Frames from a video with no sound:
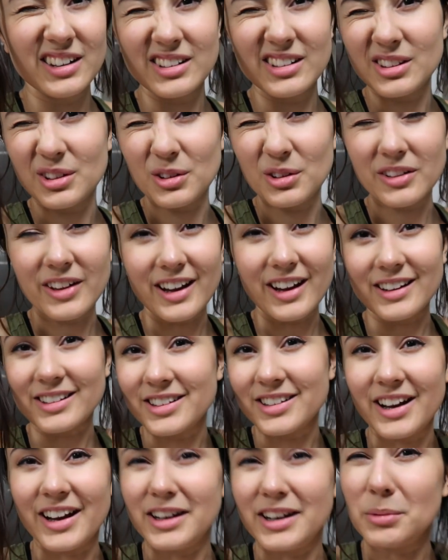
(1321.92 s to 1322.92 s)
do like a
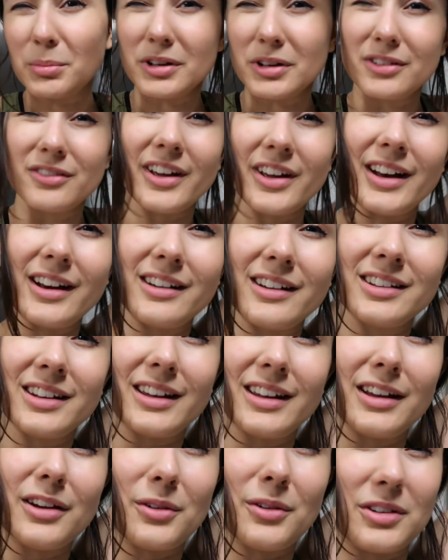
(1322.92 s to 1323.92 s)
tiny bit of
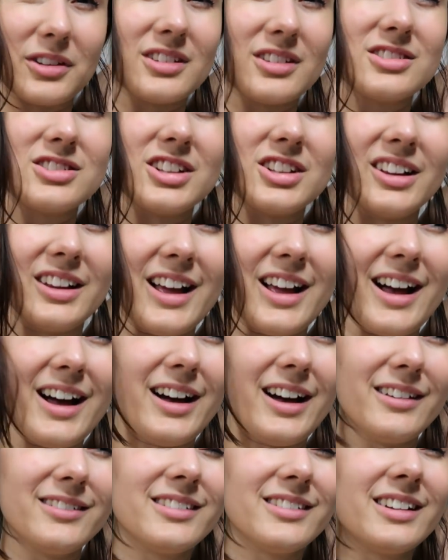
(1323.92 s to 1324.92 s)
editing or just chill
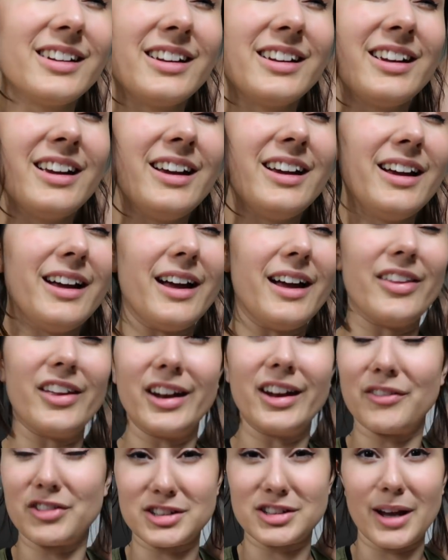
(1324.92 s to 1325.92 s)
out and then
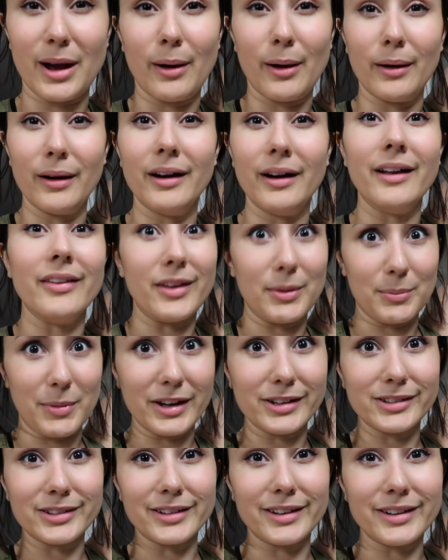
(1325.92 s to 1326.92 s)
have a shower and then
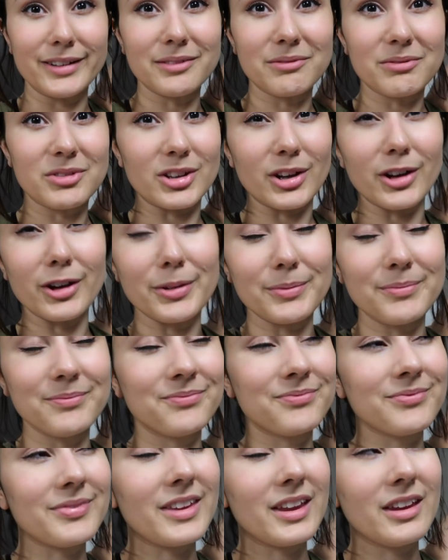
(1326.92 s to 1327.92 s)
make dinner. So
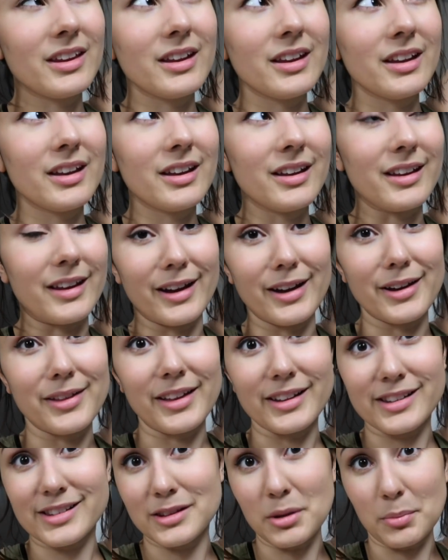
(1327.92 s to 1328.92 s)
yeah,
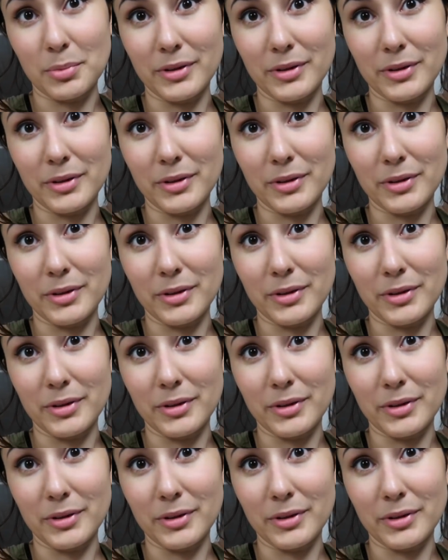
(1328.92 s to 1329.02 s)
that's the